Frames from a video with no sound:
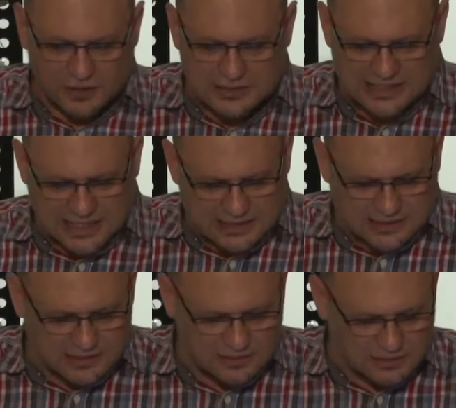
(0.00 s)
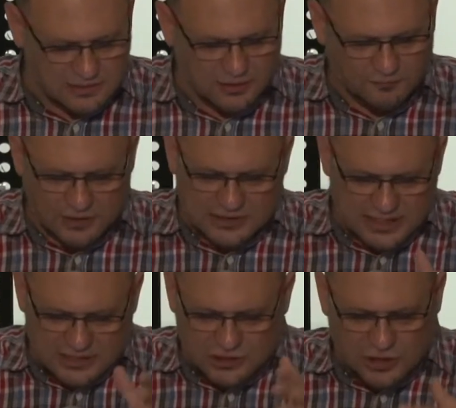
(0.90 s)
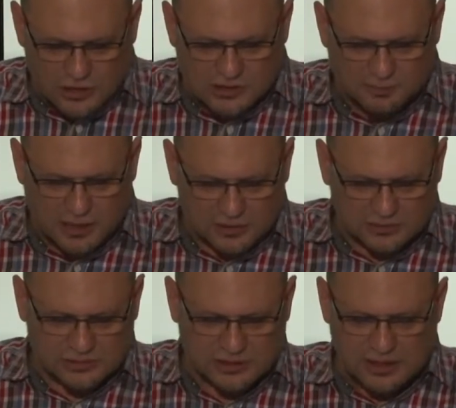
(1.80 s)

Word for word: verse 6, uh, verse 6 talks about